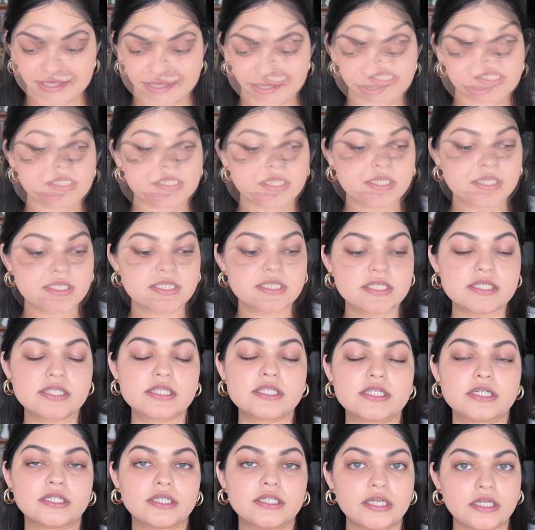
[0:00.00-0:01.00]
Since this
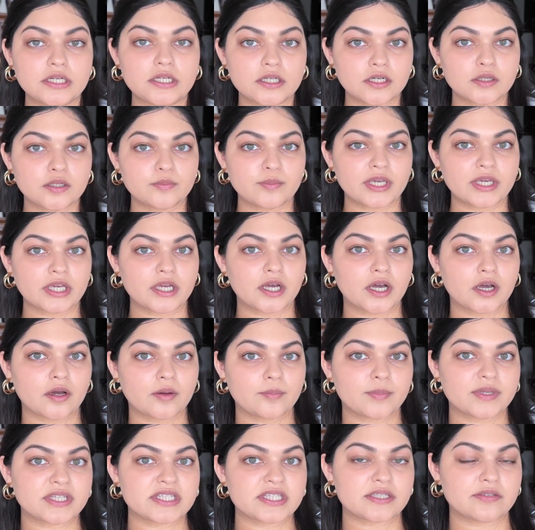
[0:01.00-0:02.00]
is a clean girl
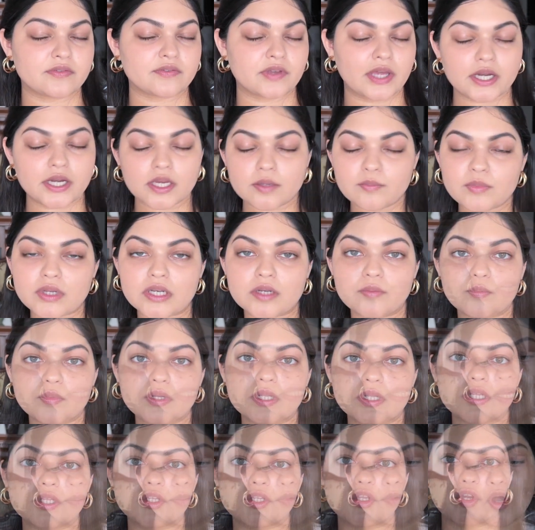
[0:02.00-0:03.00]
makeup, it's very minimal.
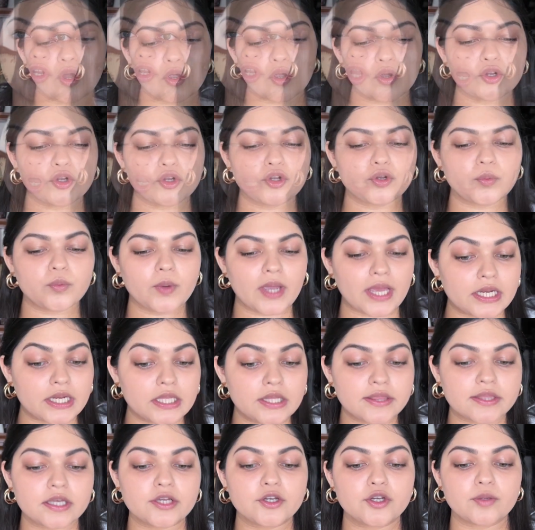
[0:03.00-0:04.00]
I'm not gonna do
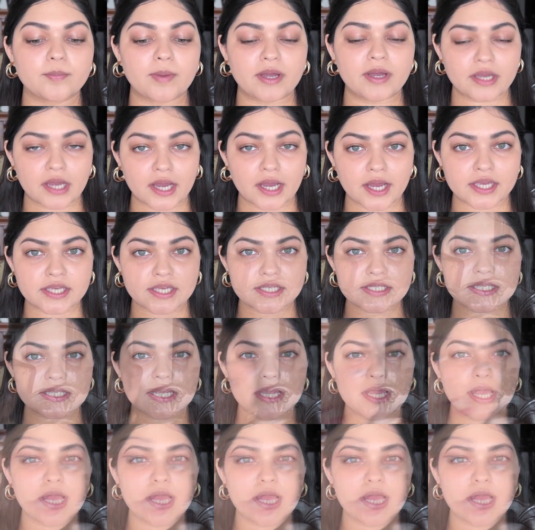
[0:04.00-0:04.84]
anything to my eyes.